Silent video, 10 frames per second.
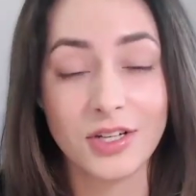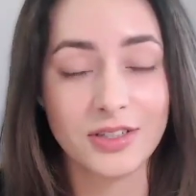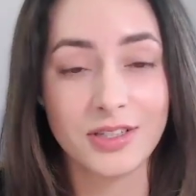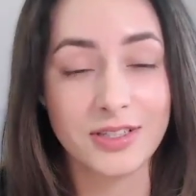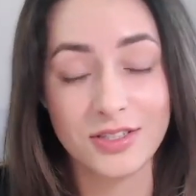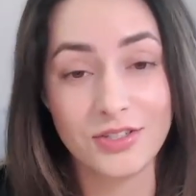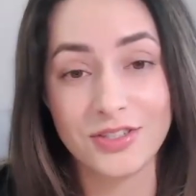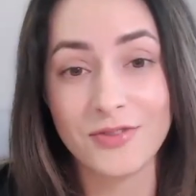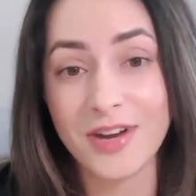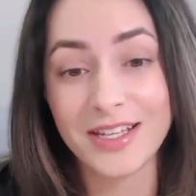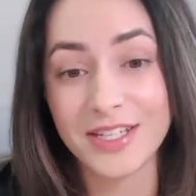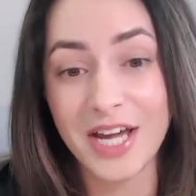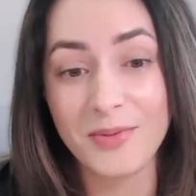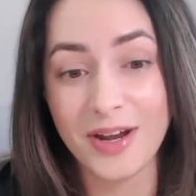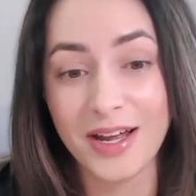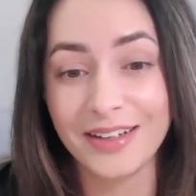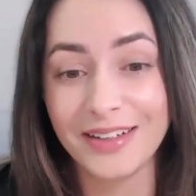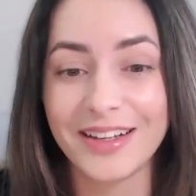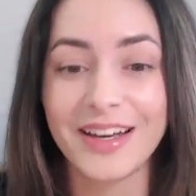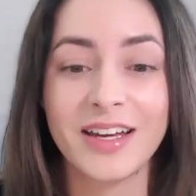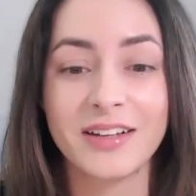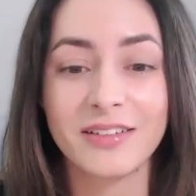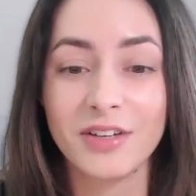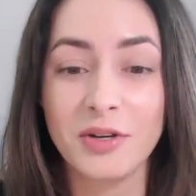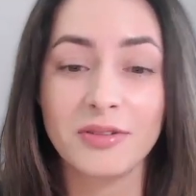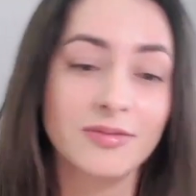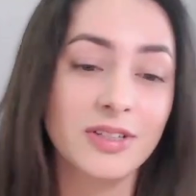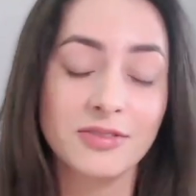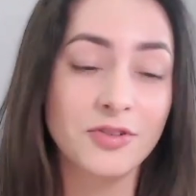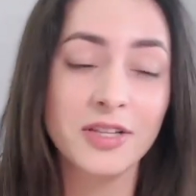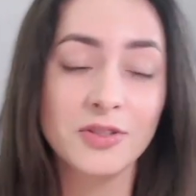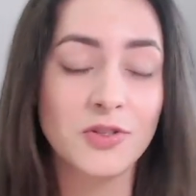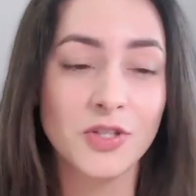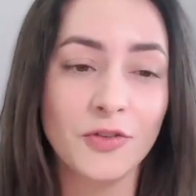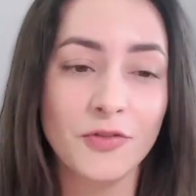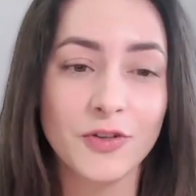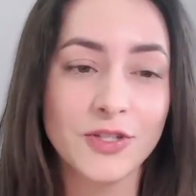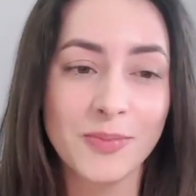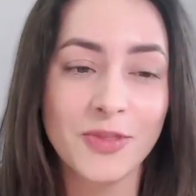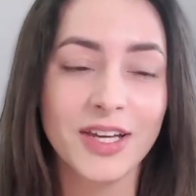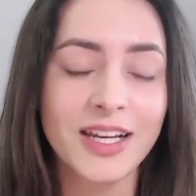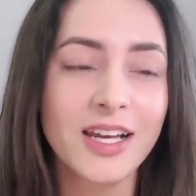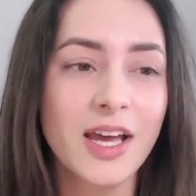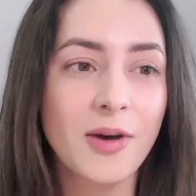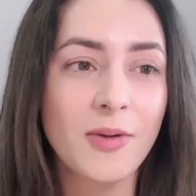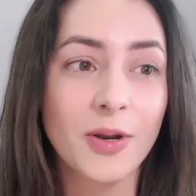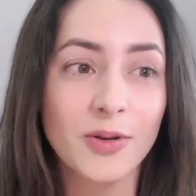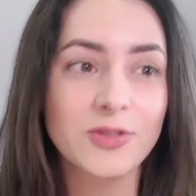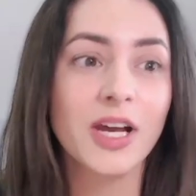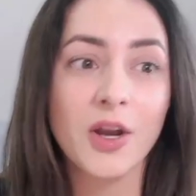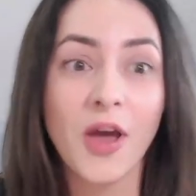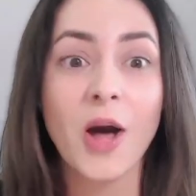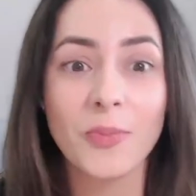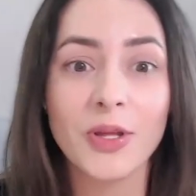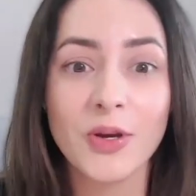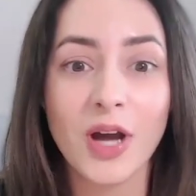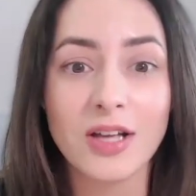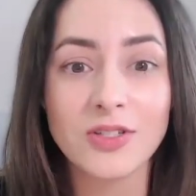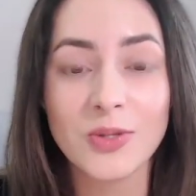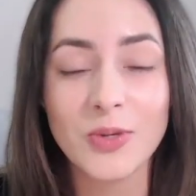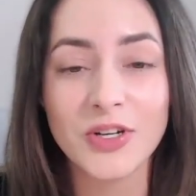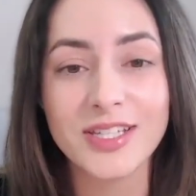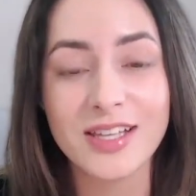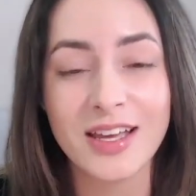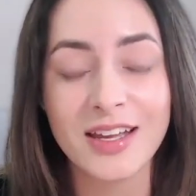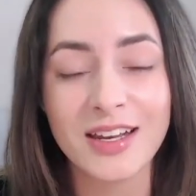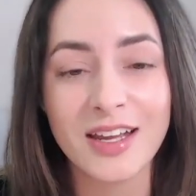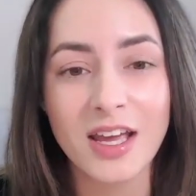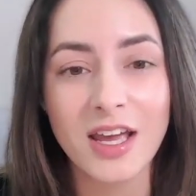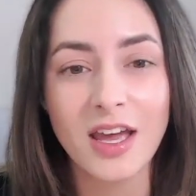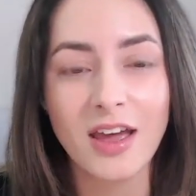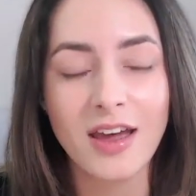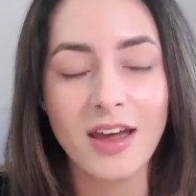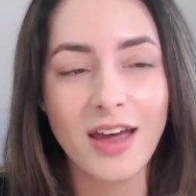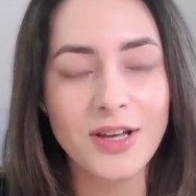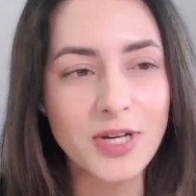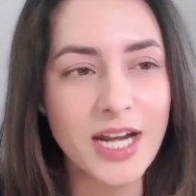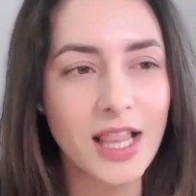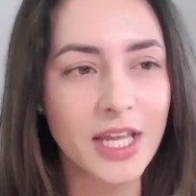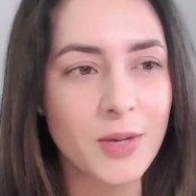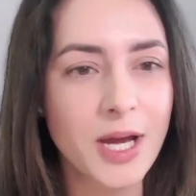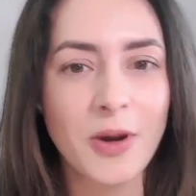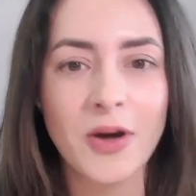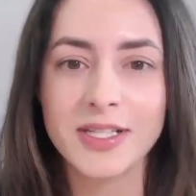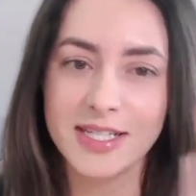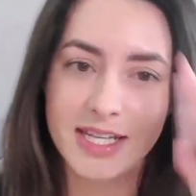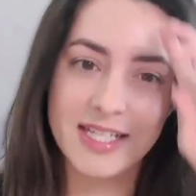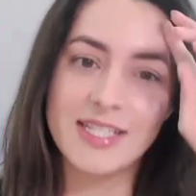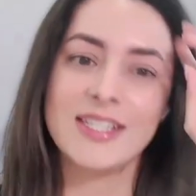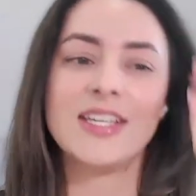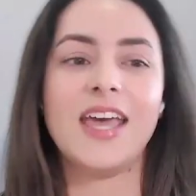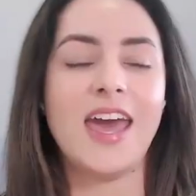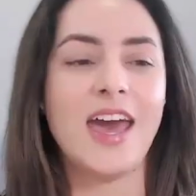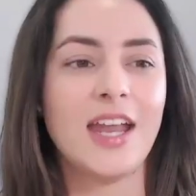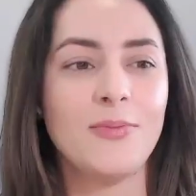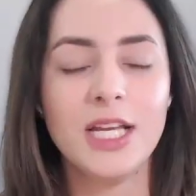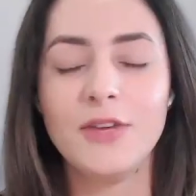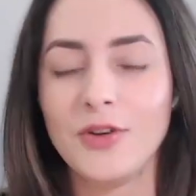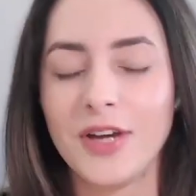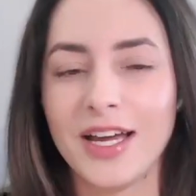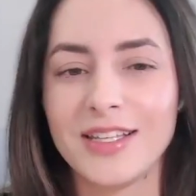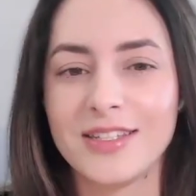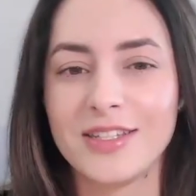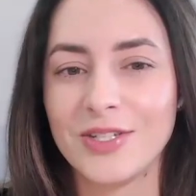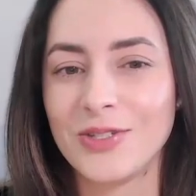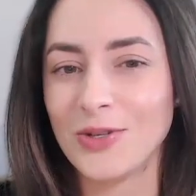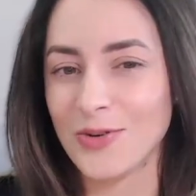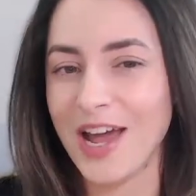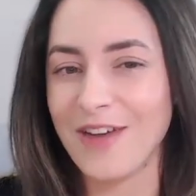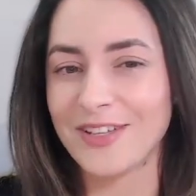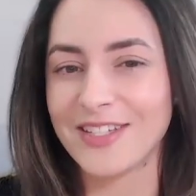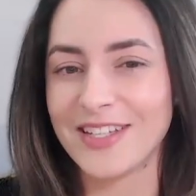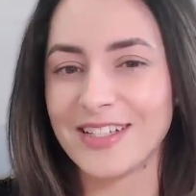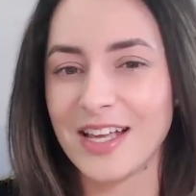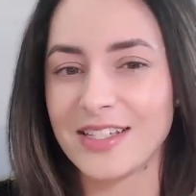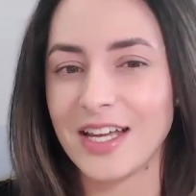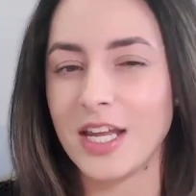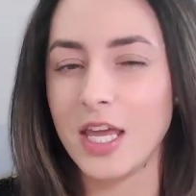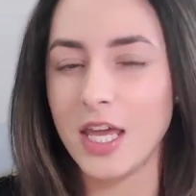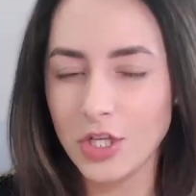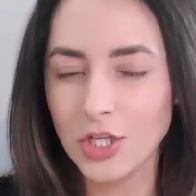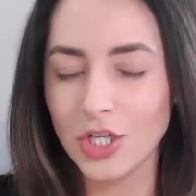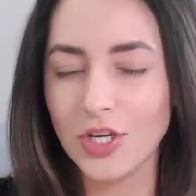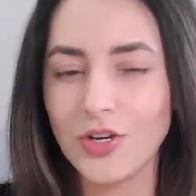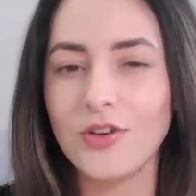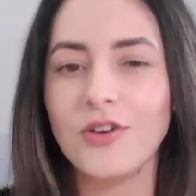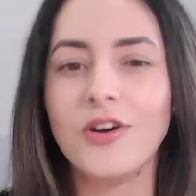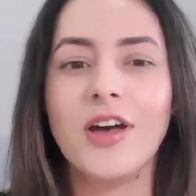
it's just the right time, right? And, trying to solve for something, but also kind of helping your customers. And I was reading a little bit about Assist, and I believe you guys describe Assist as an issue